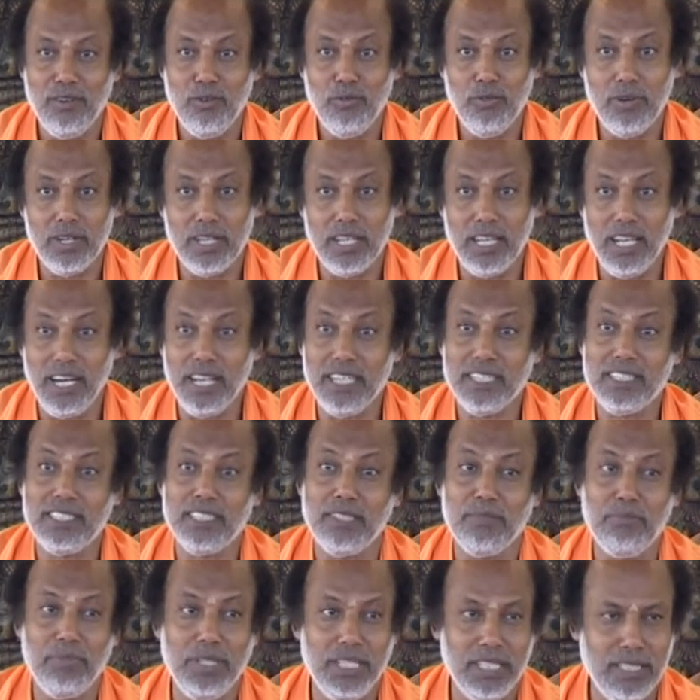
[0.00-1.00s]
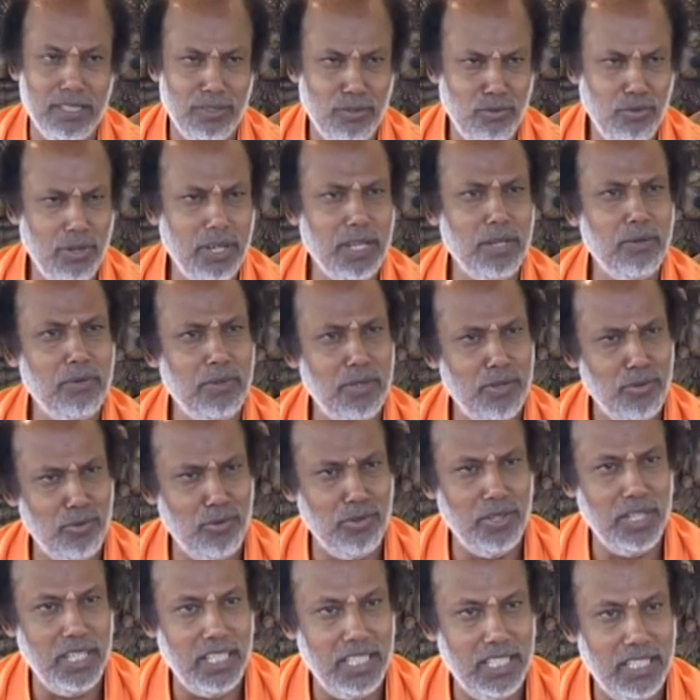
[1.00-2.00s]
one galactic being, whatever
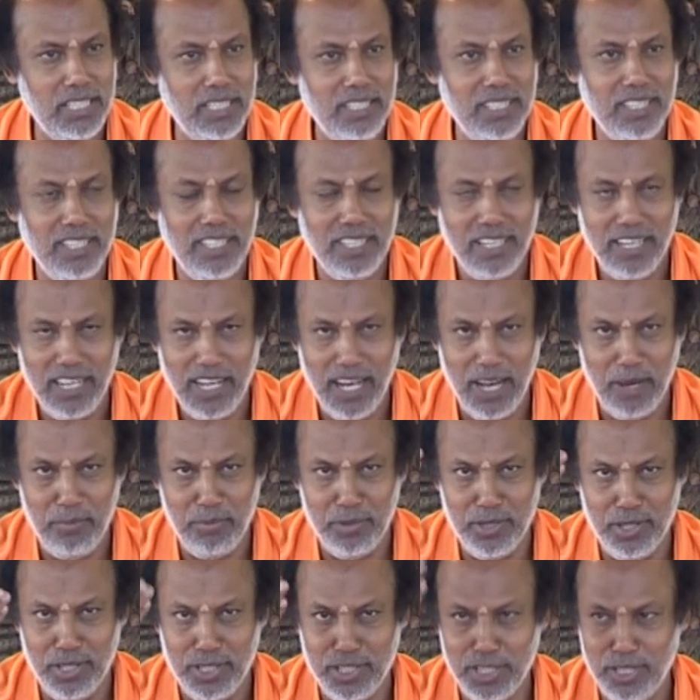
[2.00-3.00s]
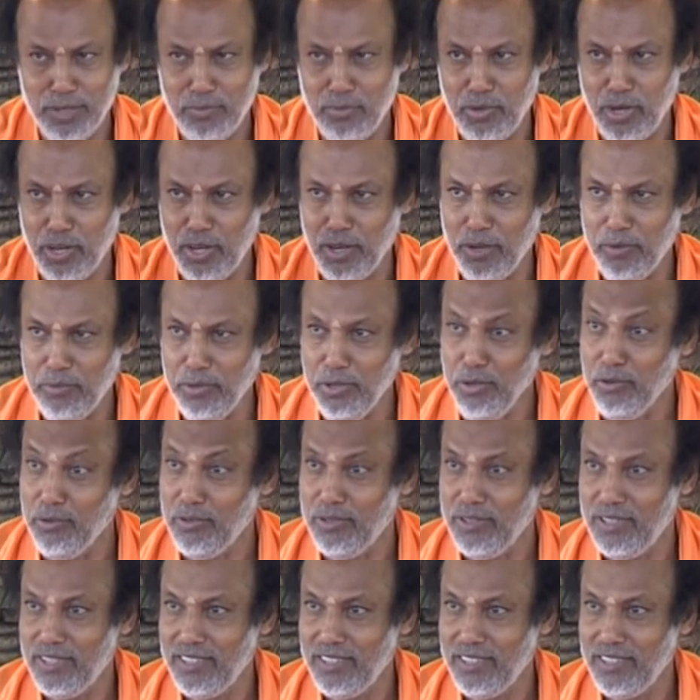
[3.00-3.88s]
who is, appears in front of you,